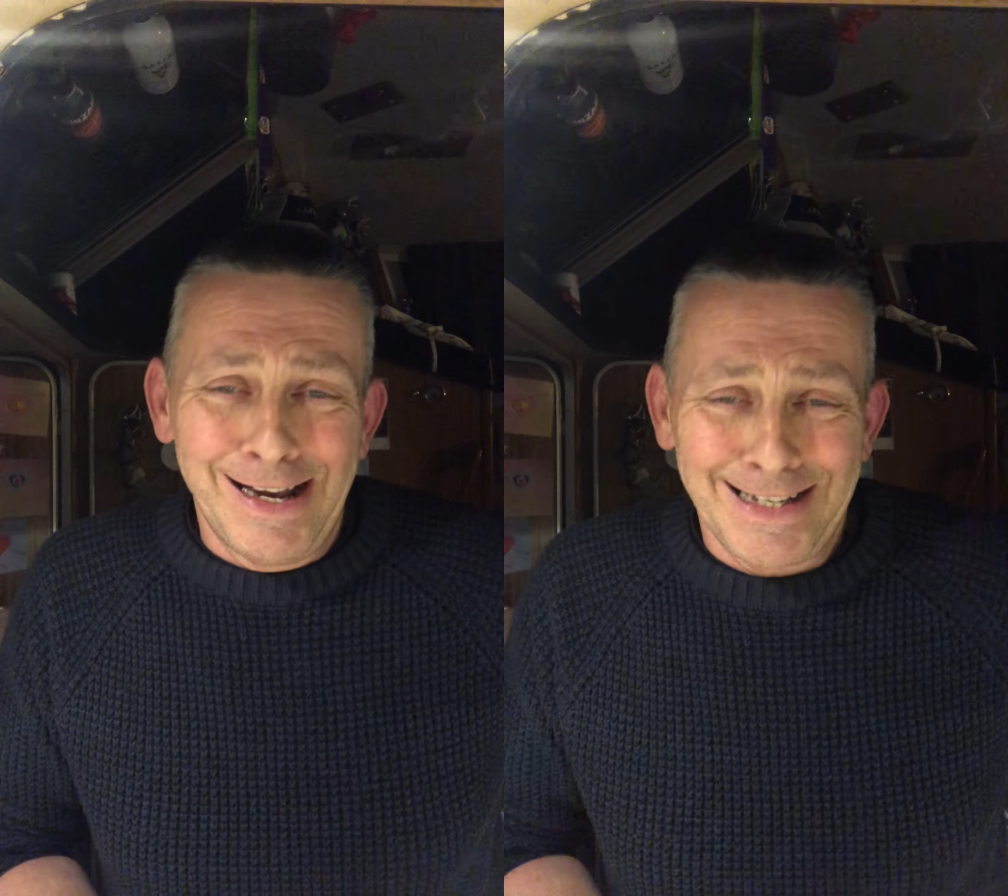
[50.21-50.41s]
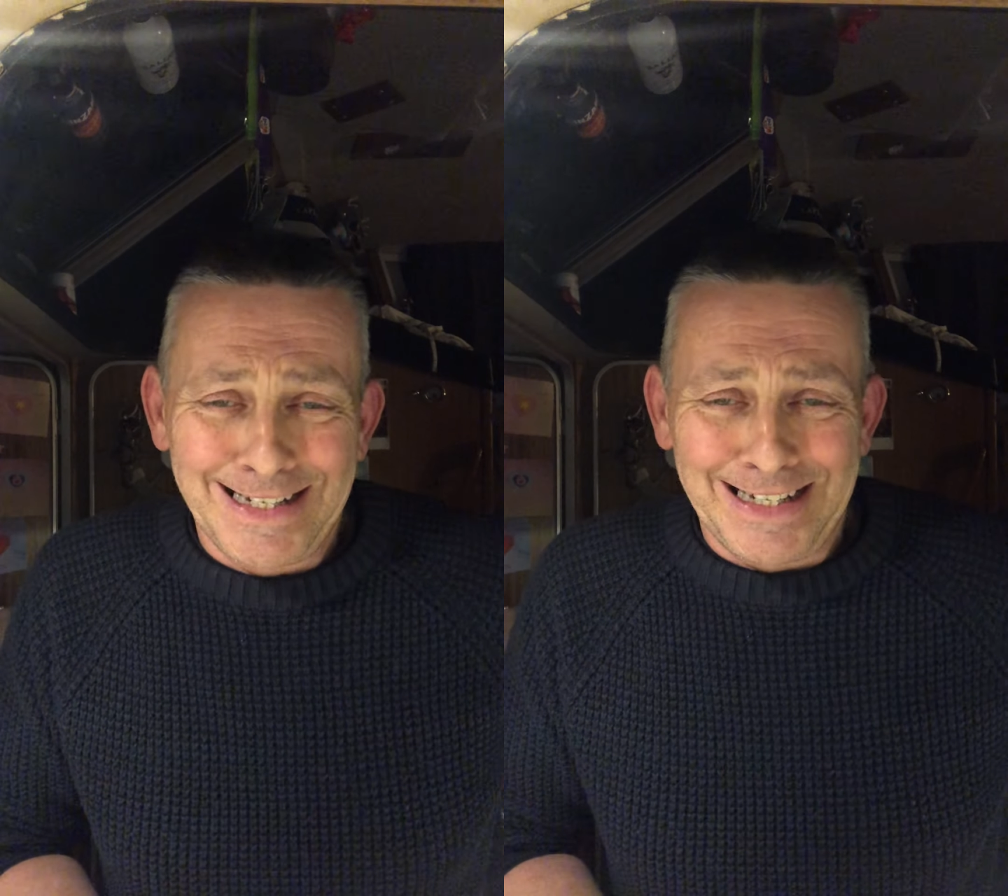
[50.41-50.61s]

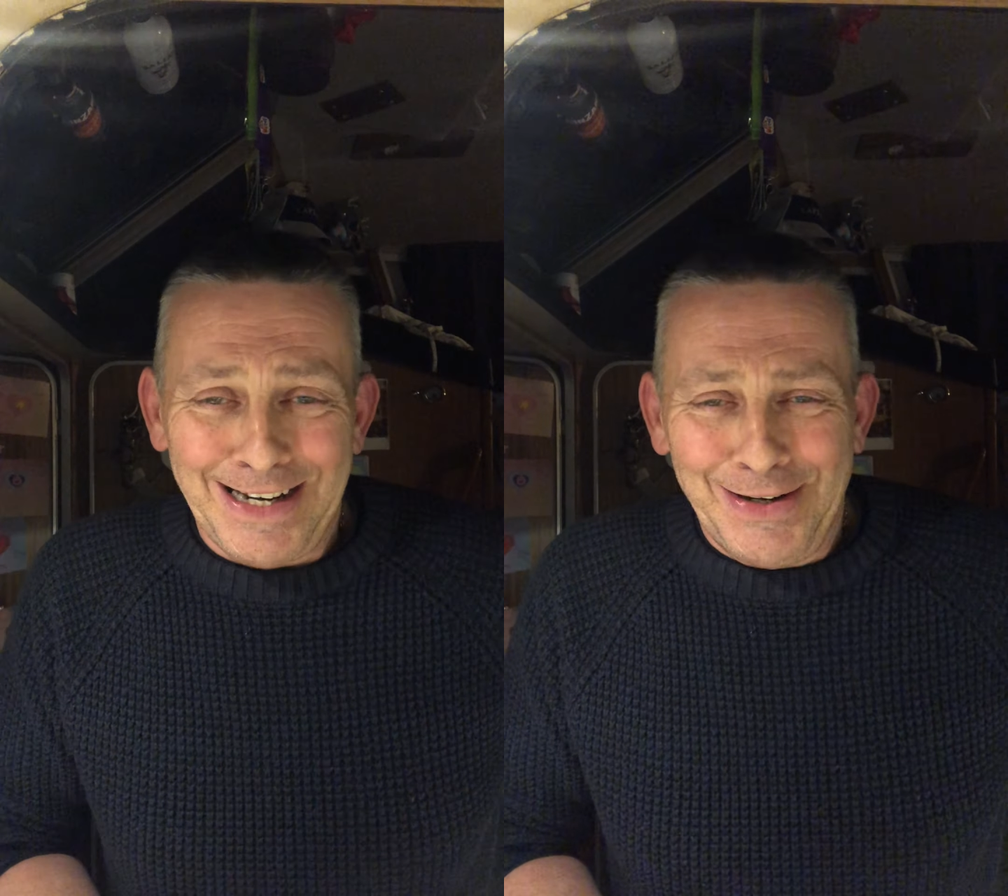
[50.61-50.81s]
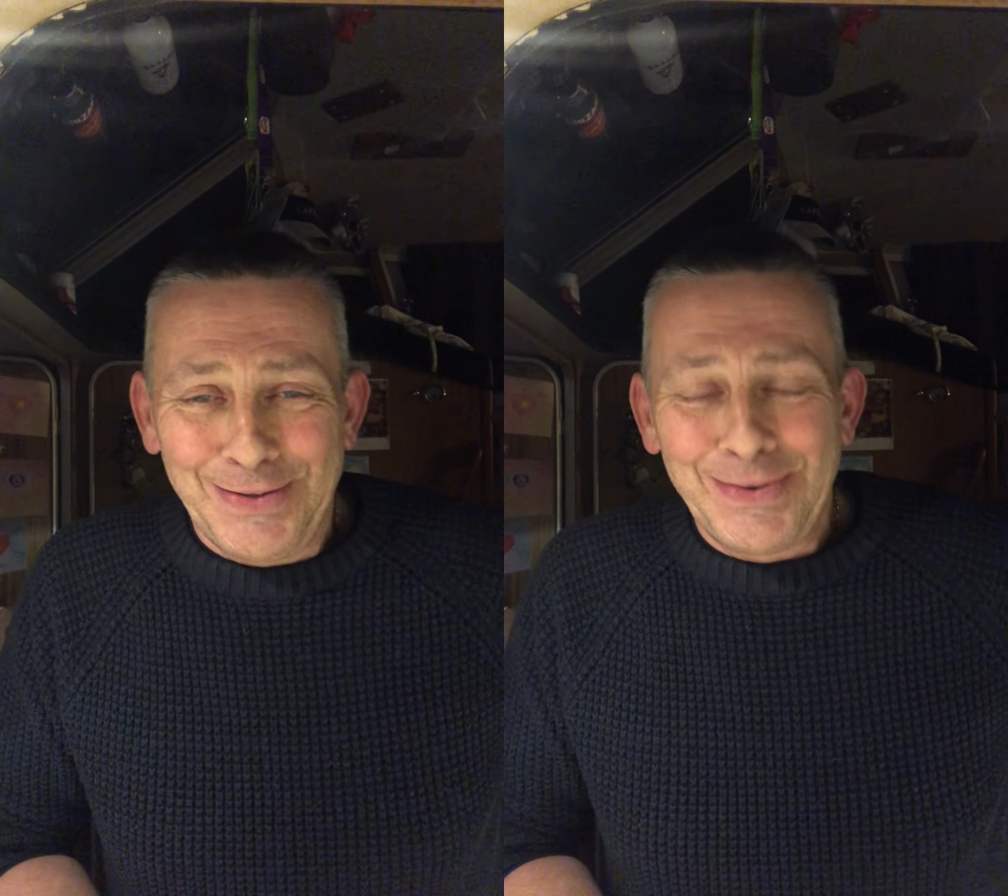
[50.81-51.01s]

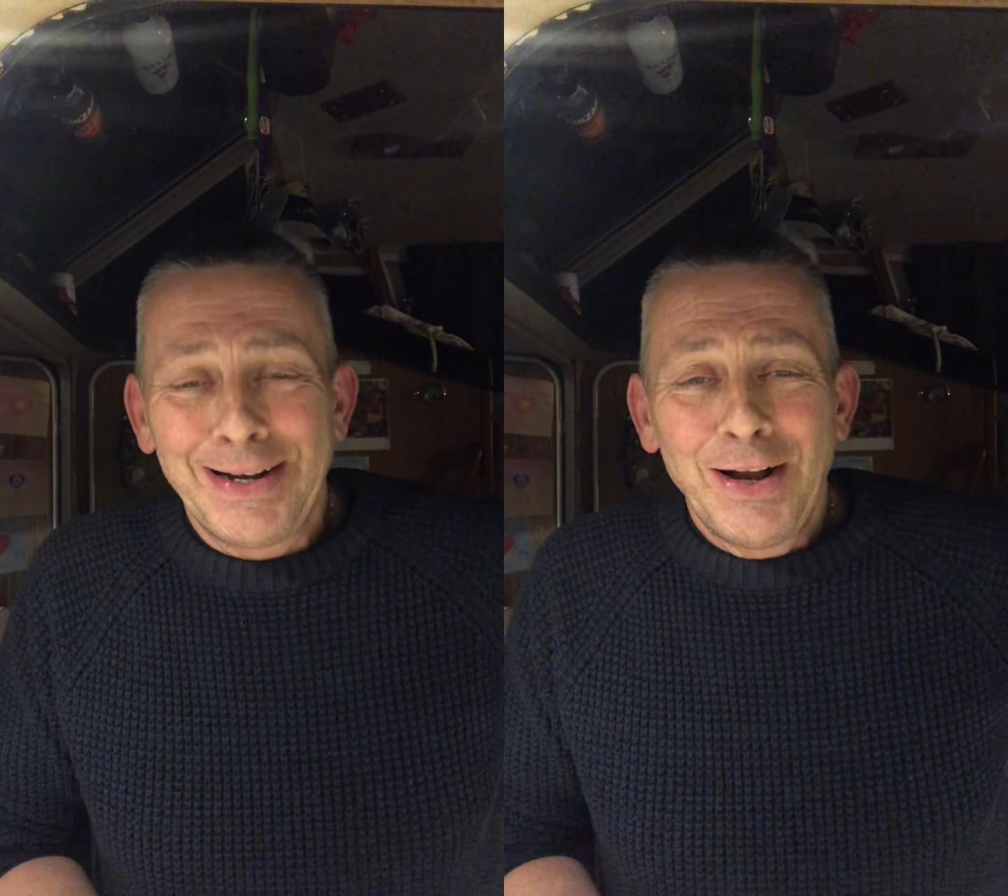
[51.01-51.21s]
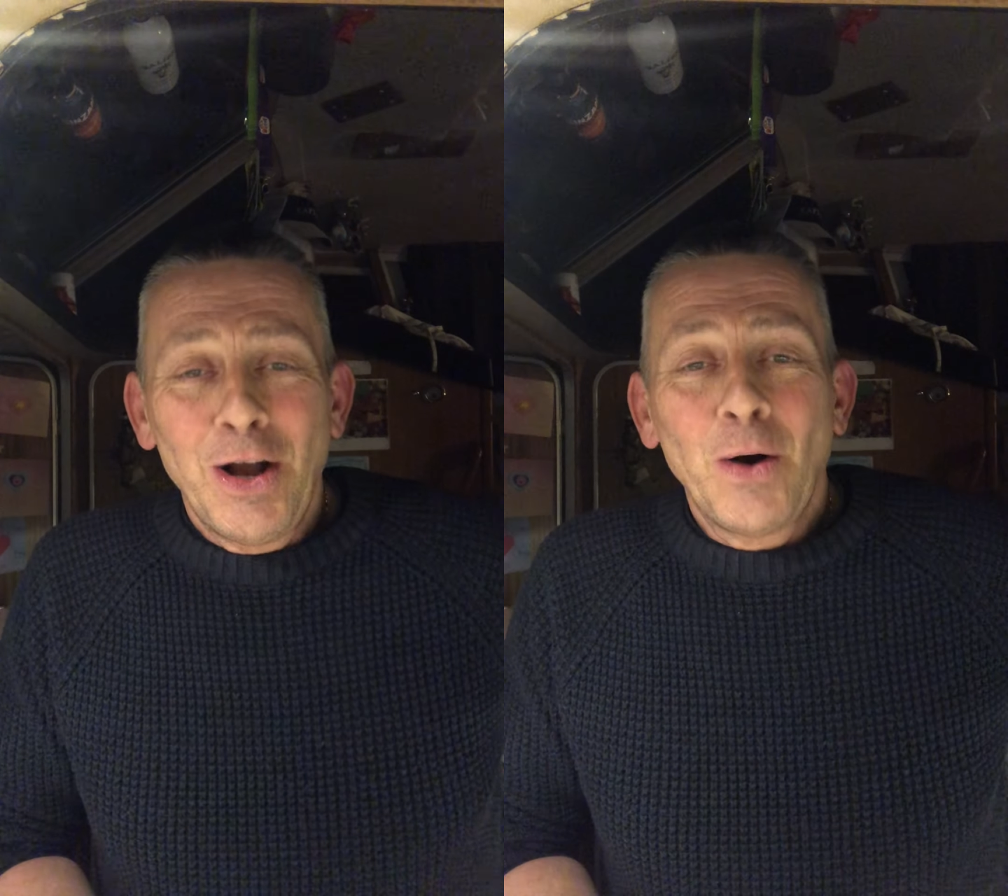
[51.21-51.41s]
So
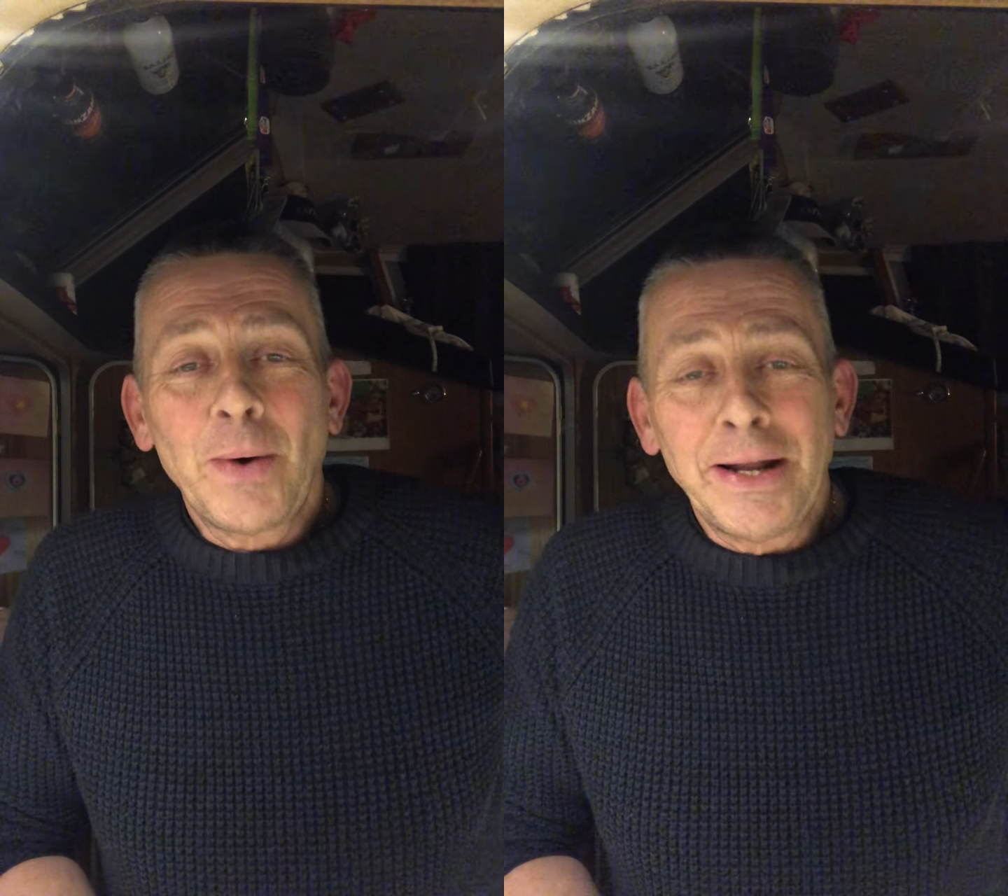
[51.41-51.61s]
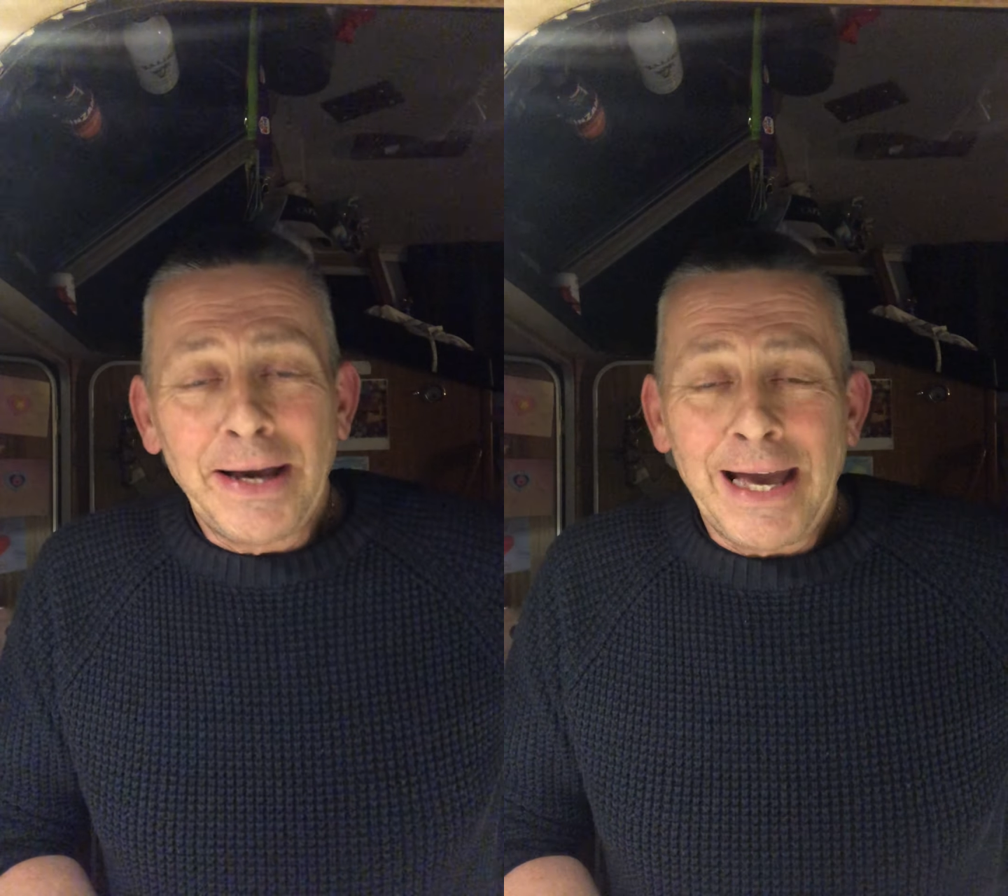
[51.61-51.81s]
when I